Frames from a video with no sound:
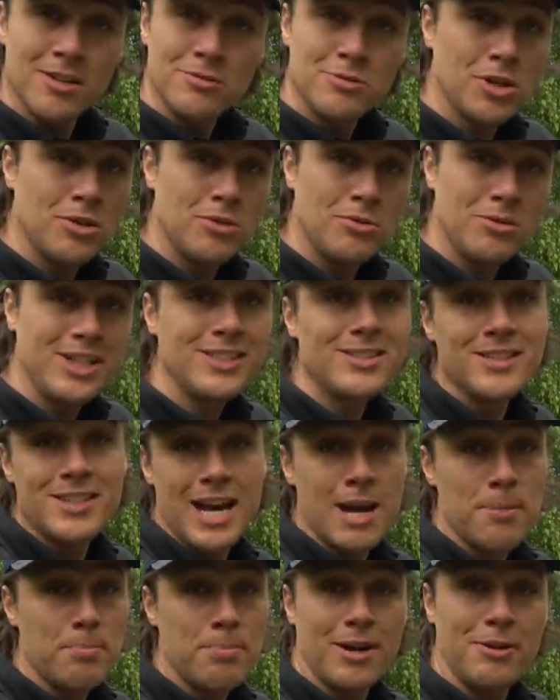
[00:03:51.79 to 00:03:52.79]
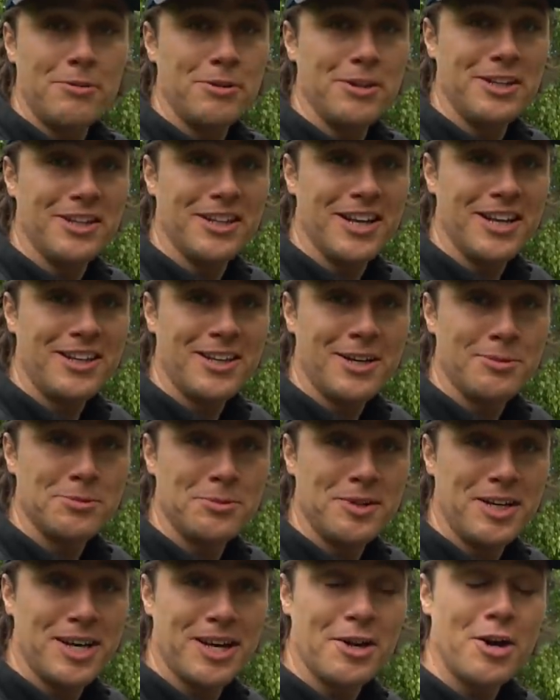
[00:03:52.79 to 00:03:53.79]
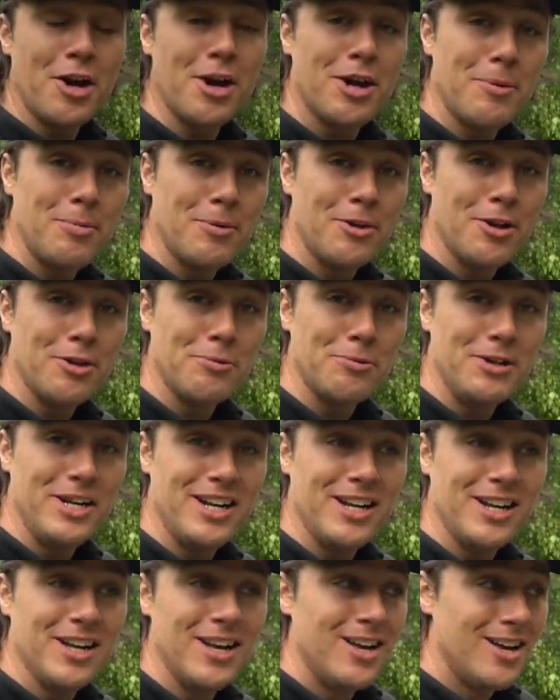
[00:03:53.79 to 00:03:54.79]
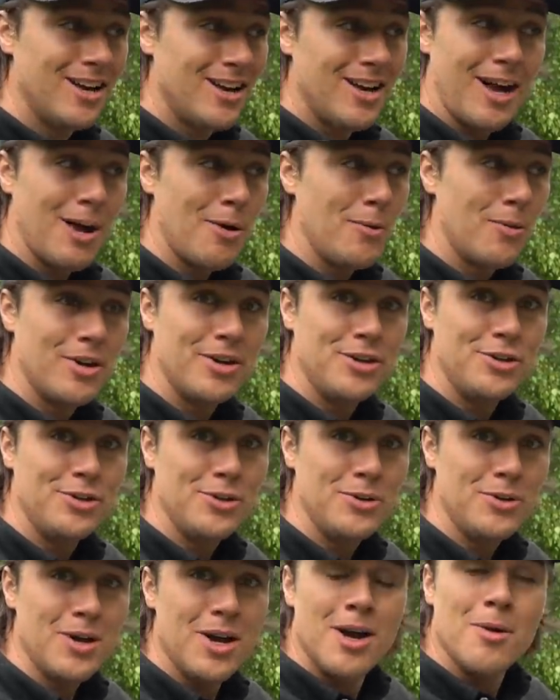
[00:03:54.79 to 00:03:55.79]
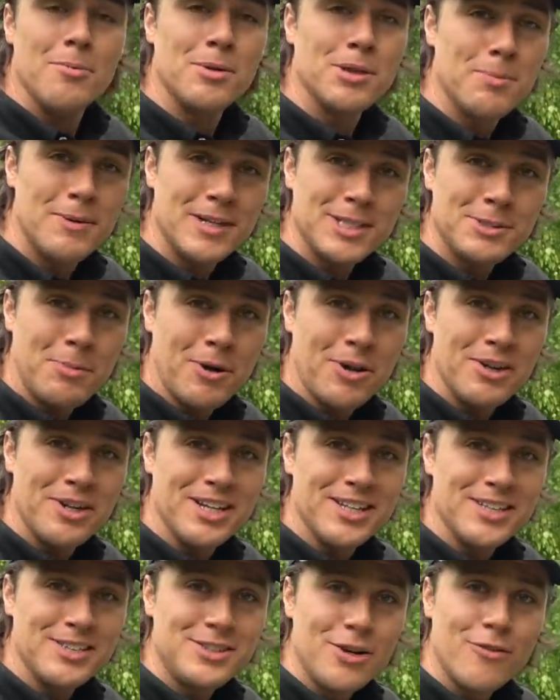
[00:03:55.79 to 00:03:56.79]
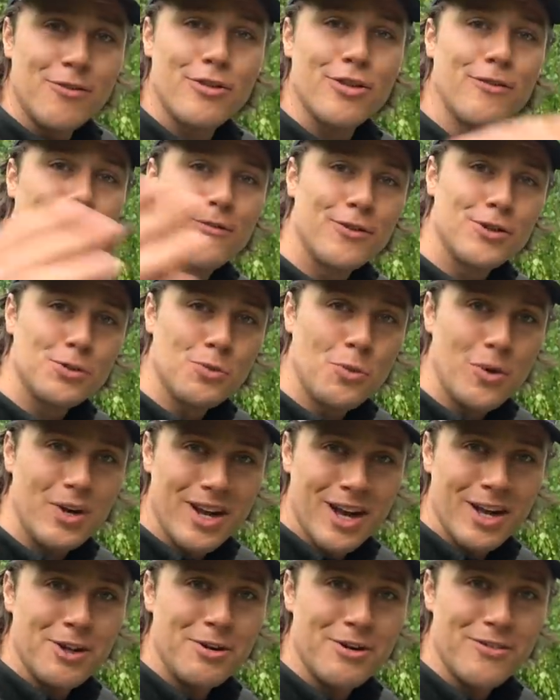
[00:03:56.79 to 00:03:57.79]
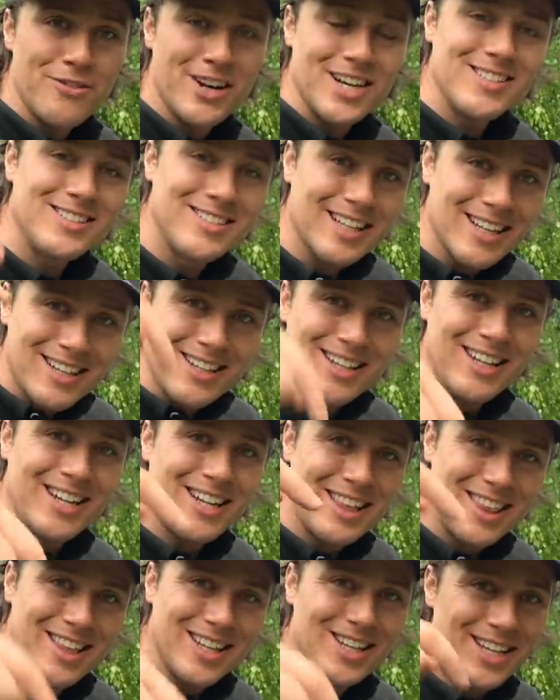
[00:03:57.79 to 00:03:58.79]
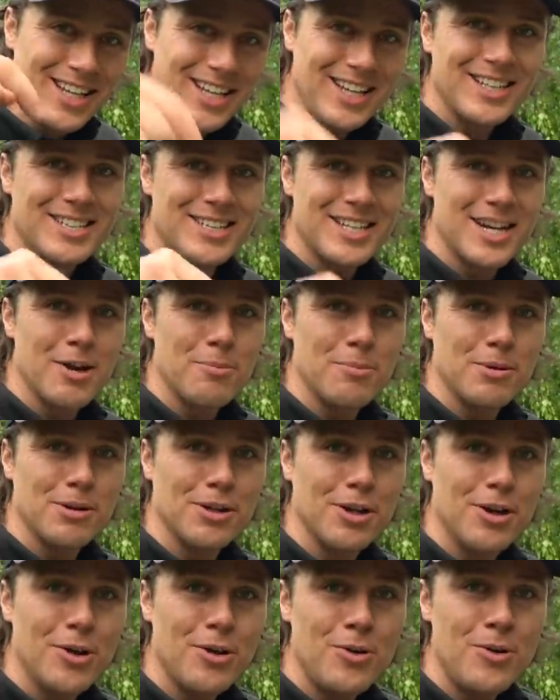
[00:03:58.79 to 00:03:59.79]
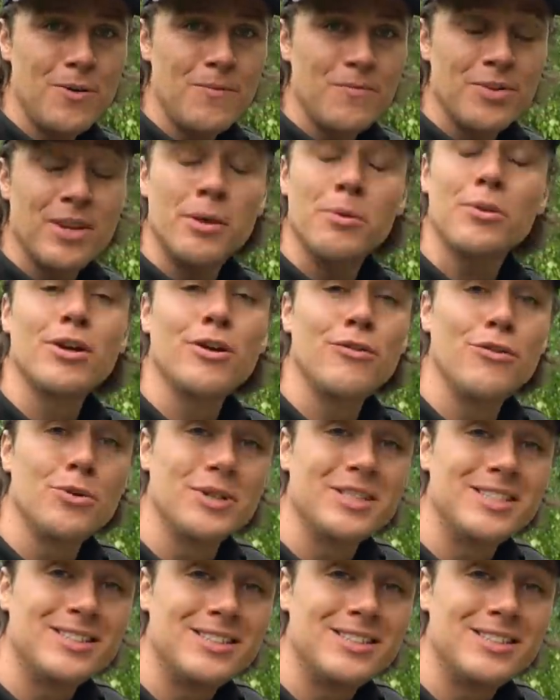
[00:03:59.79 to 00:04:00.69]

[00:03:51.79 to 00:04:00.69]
So it's an app I really like. It helps me get caught up on all the reading I want to do. But the best part is, for the first one hundred of us that click the link down below, they will give you a